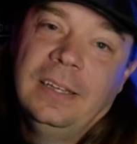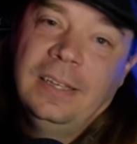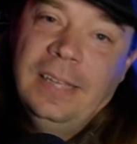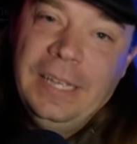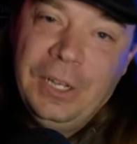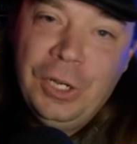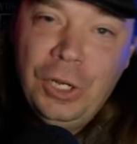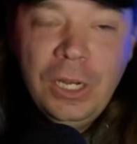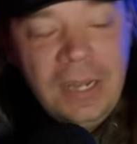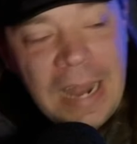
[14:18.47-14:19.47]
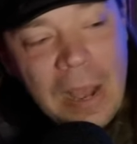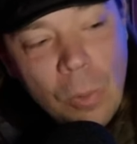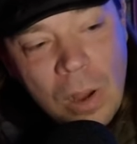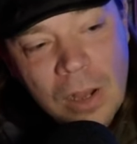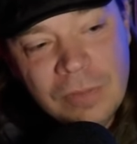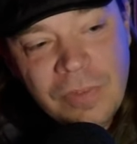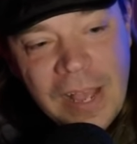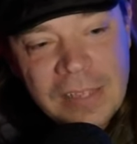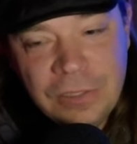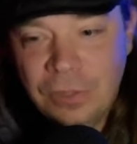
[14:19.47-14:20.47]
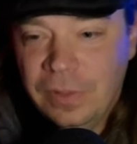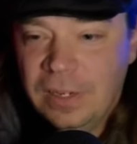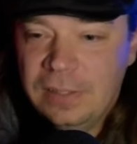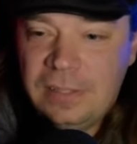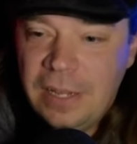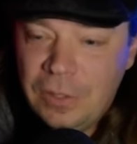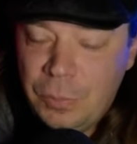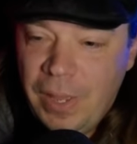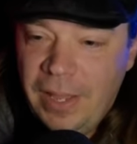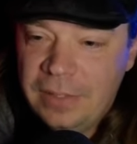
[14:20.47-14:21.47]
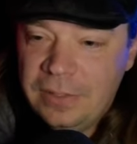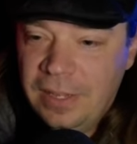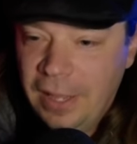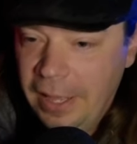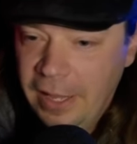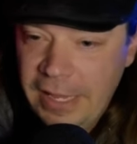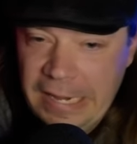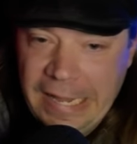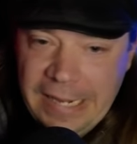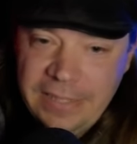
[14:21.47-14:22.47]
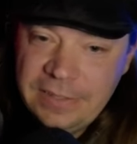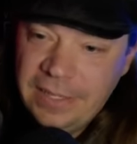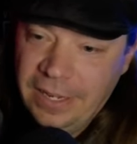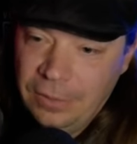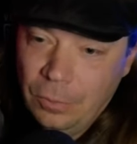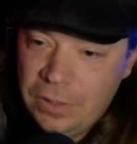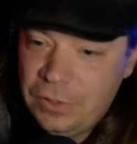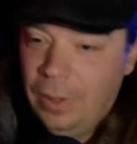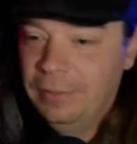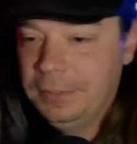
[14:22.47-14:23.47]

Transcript: he could not walk faster than a snail's pace in any scene whatsoever.